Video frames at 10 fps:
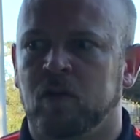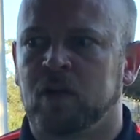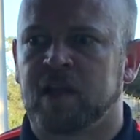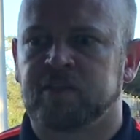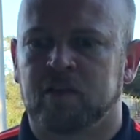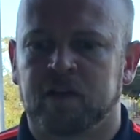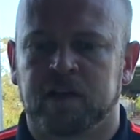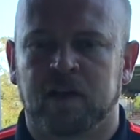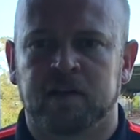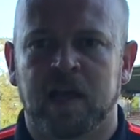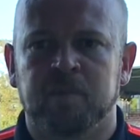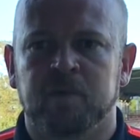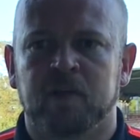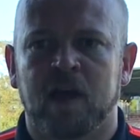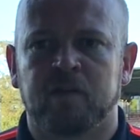lads, a
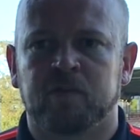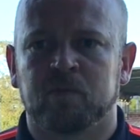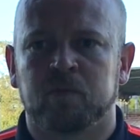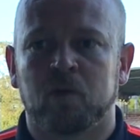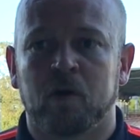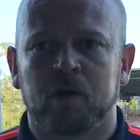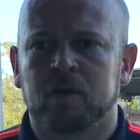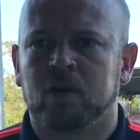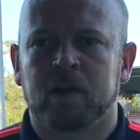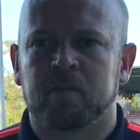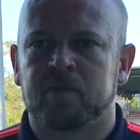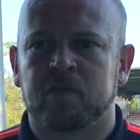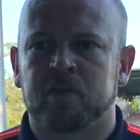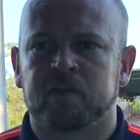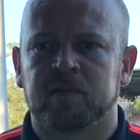debut there from Warrington. None of them are
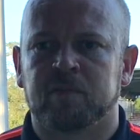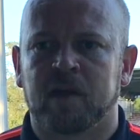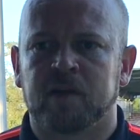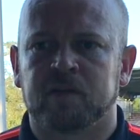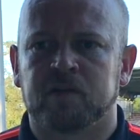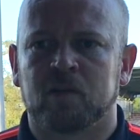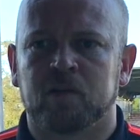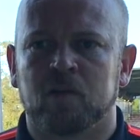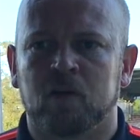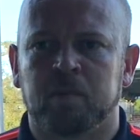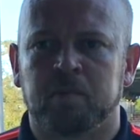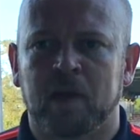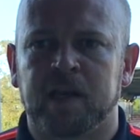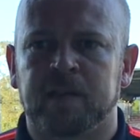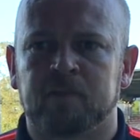first team players. They're all been
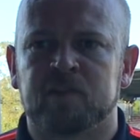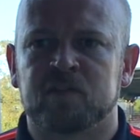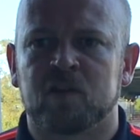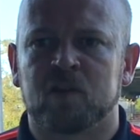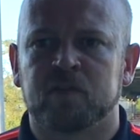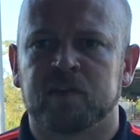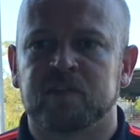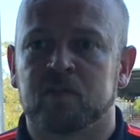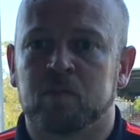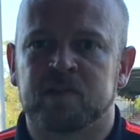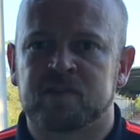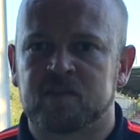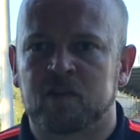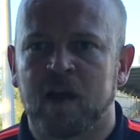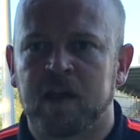playing in the reserve system, which
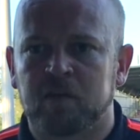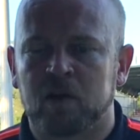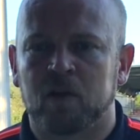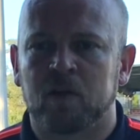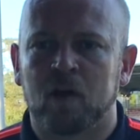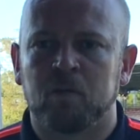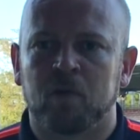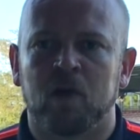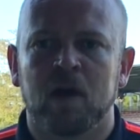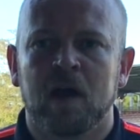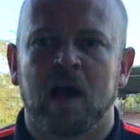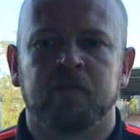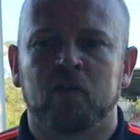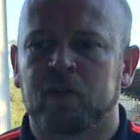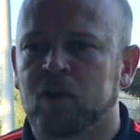isn't great, we all know, but I
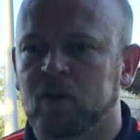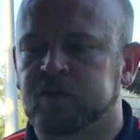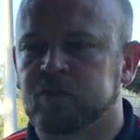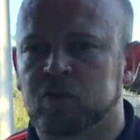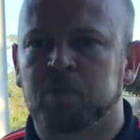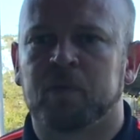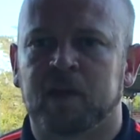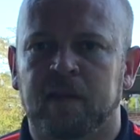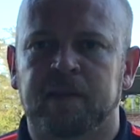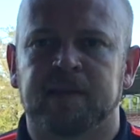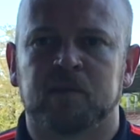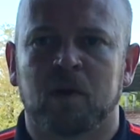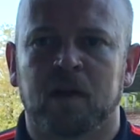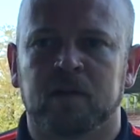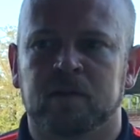thought they all stood up and they did
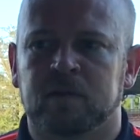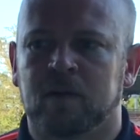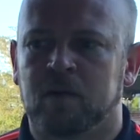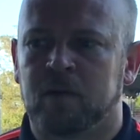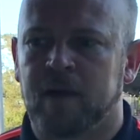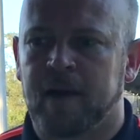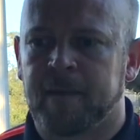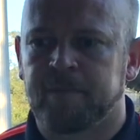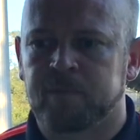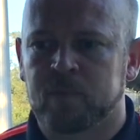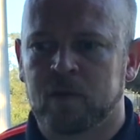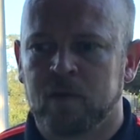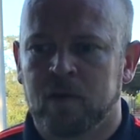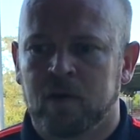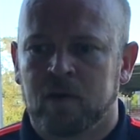well.
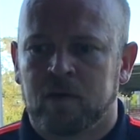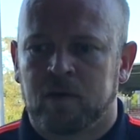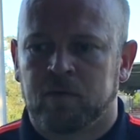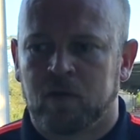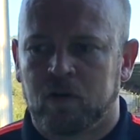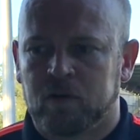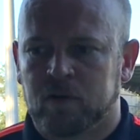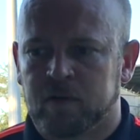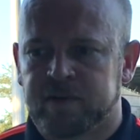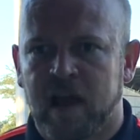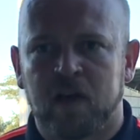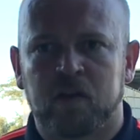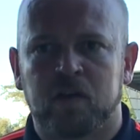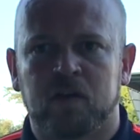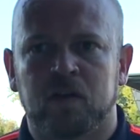I thought Lewis
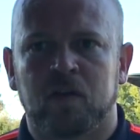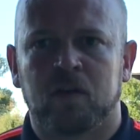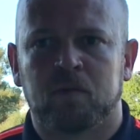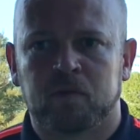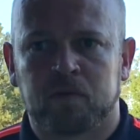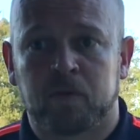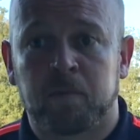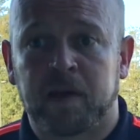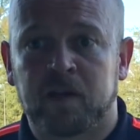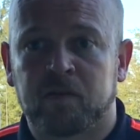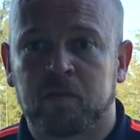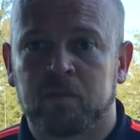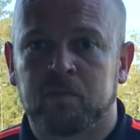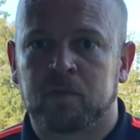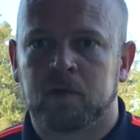Hatton was the pick of them,
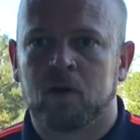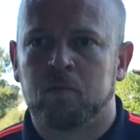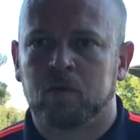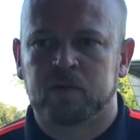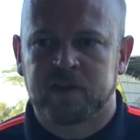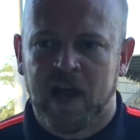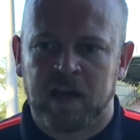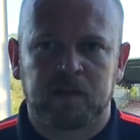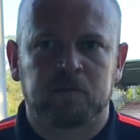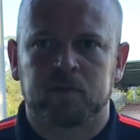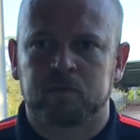but Tyler,